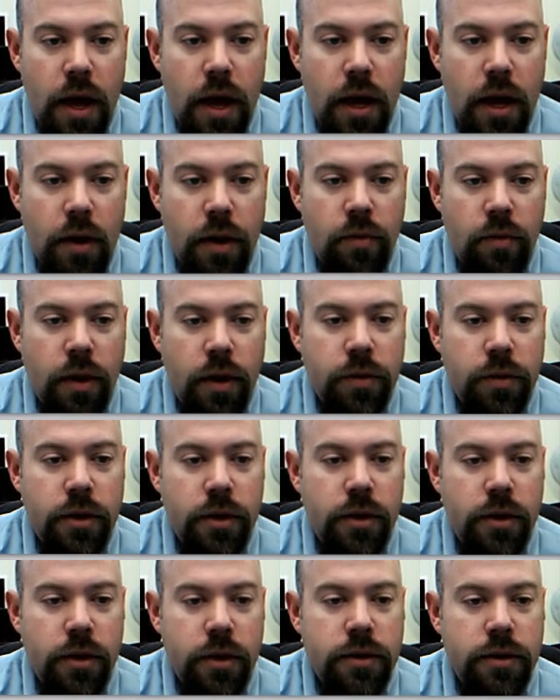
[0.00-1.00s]
And what I
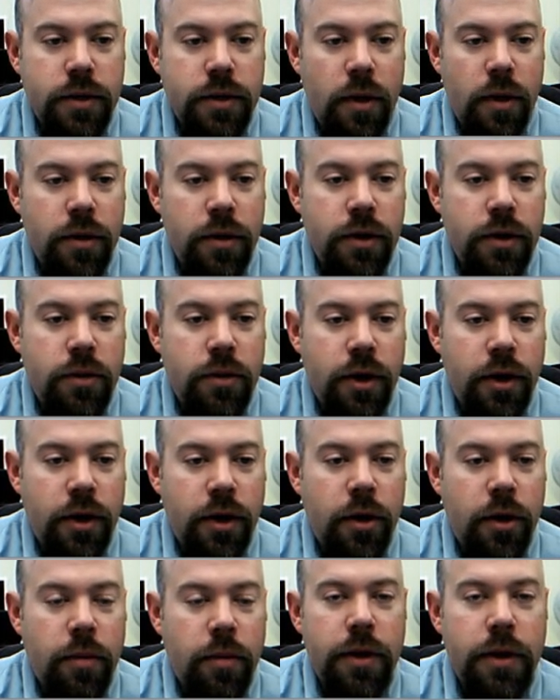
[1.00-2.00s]
want to do is I want to do a
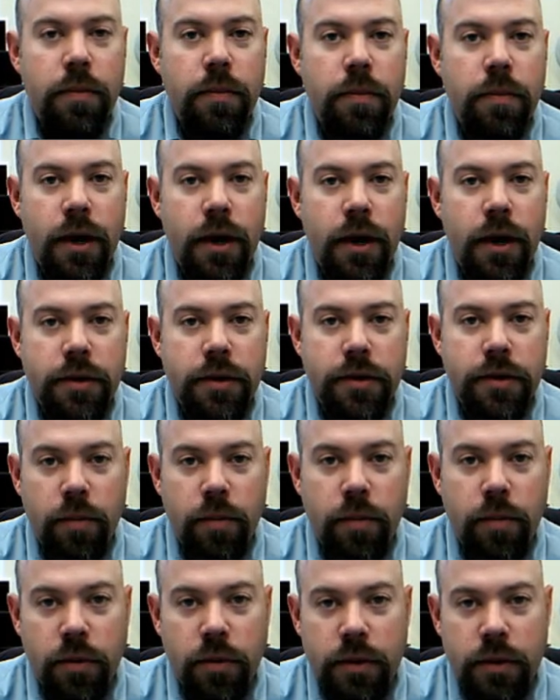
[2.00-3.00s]
company
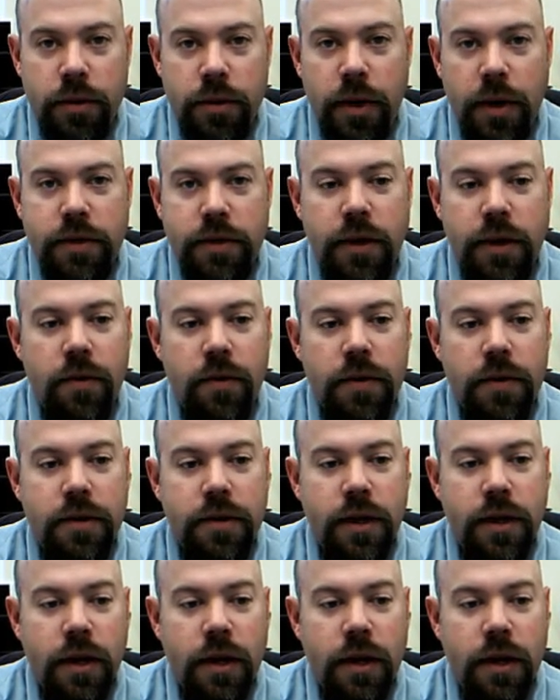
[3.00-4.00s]
comparison report. This will basically give
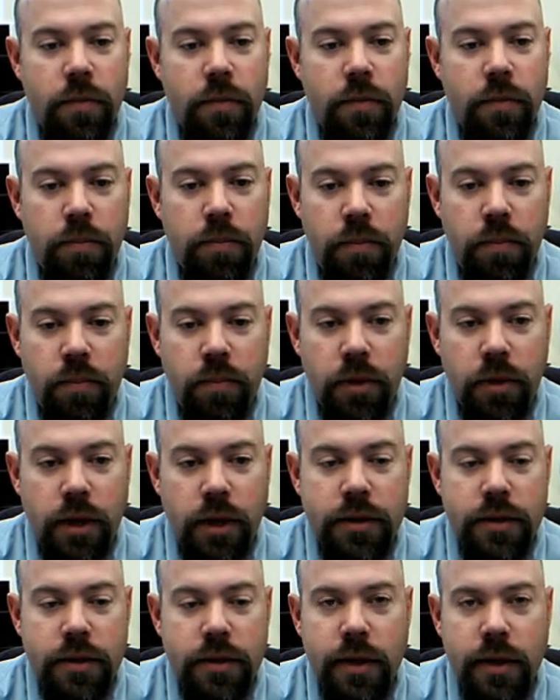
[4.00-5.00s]
us a
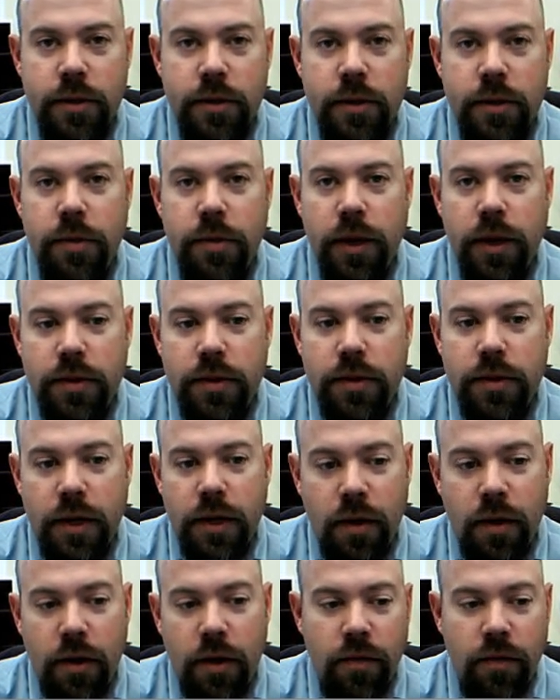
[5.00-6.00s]
pretty good sized
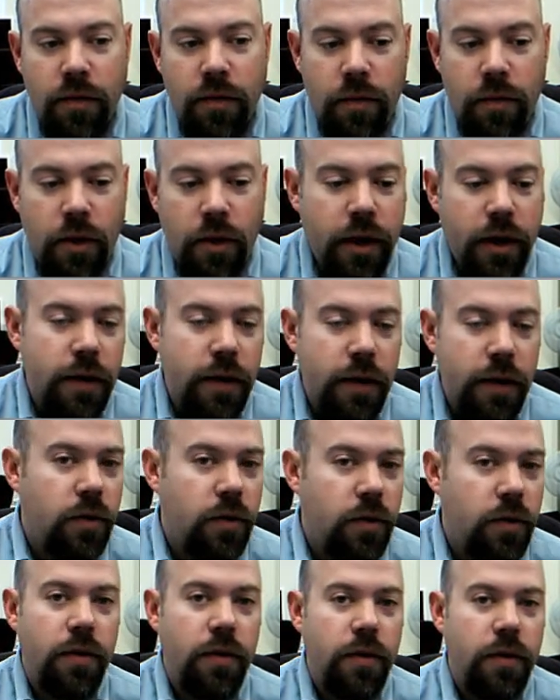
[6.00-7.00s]
spreadsheet of, of all kind of
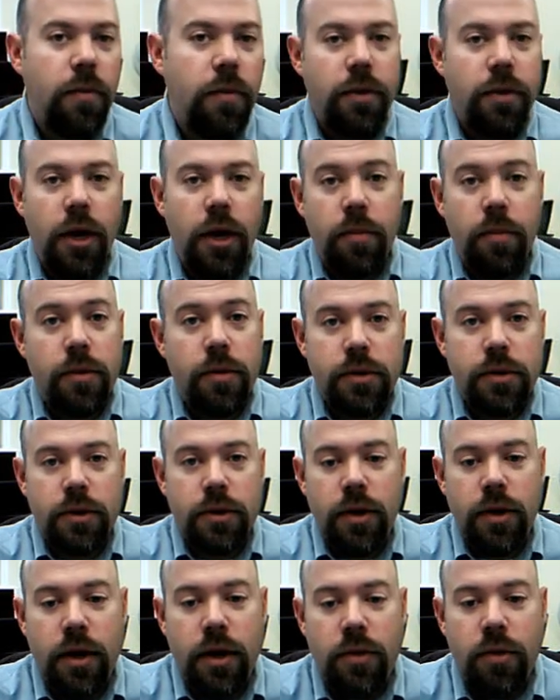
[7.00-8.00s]
whatever num
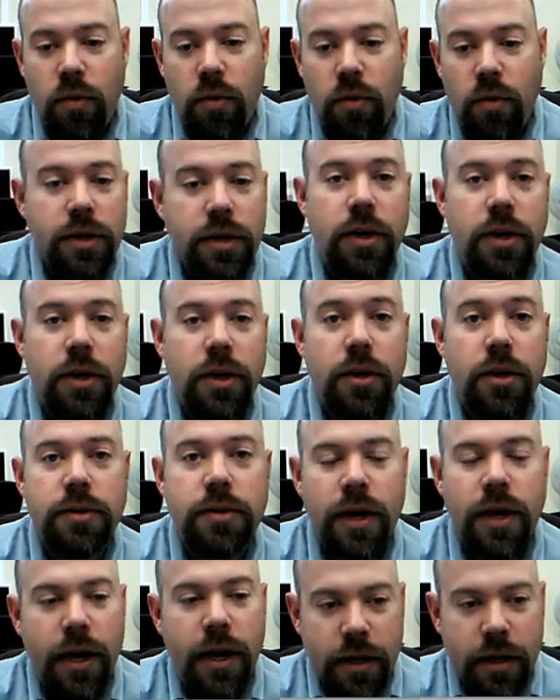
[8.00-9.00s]
numbers and, and,
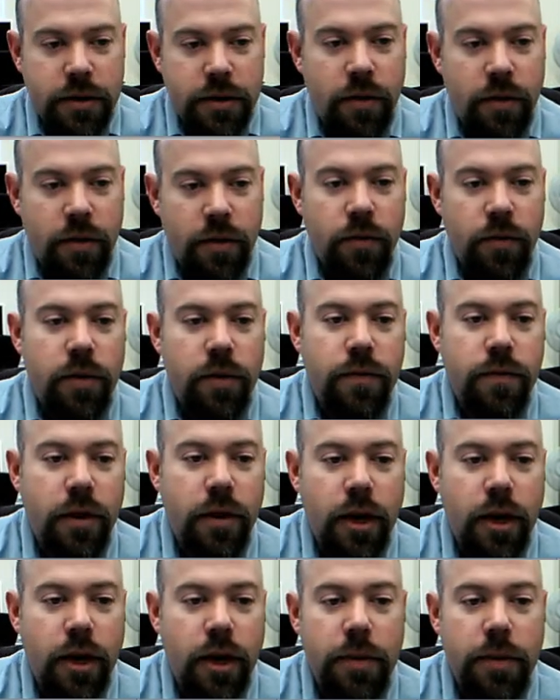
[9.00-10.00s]
ratios and that kind of stuff we want
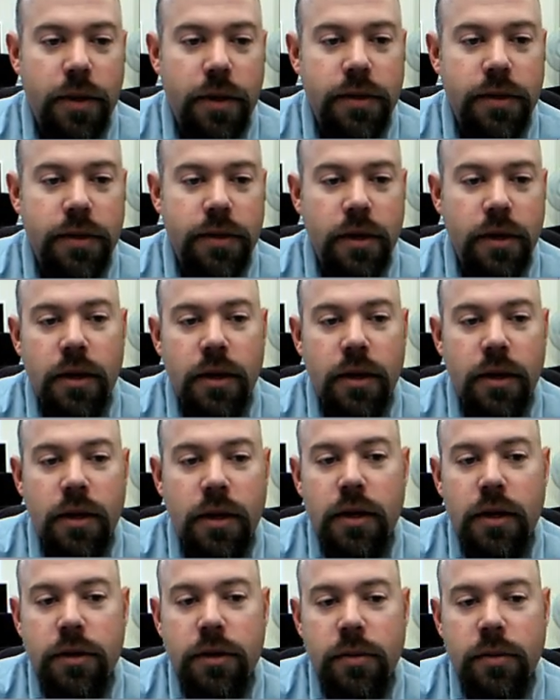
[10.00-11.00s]
for our companies.
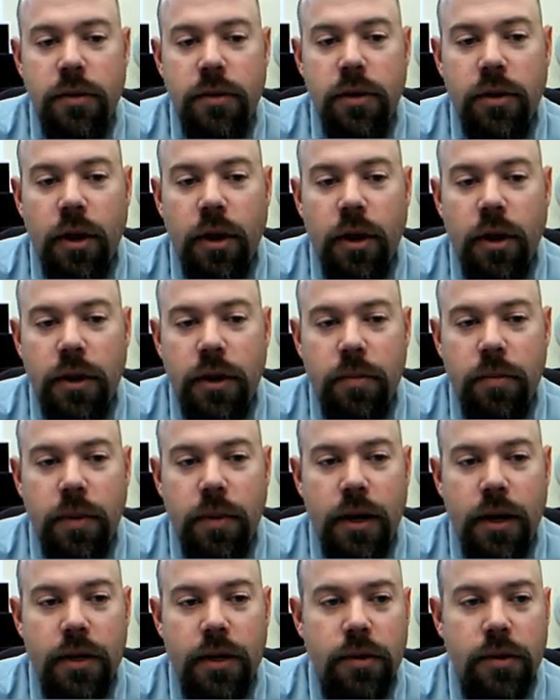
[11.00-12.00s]
So I'm going to do a company
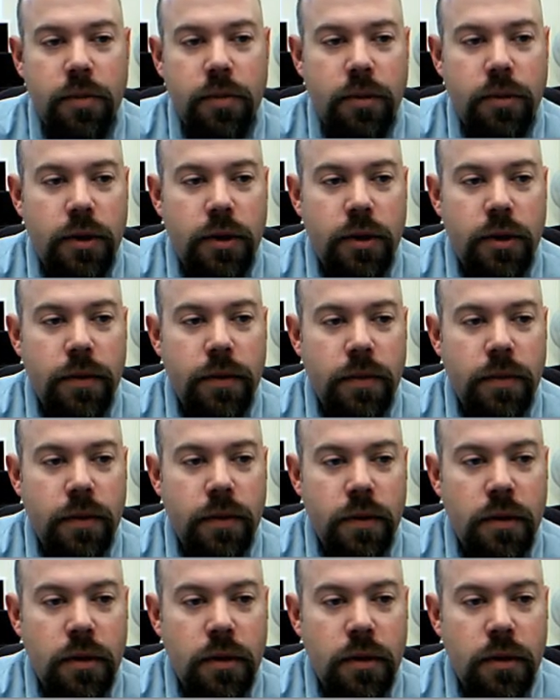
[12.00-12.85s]
comparison report.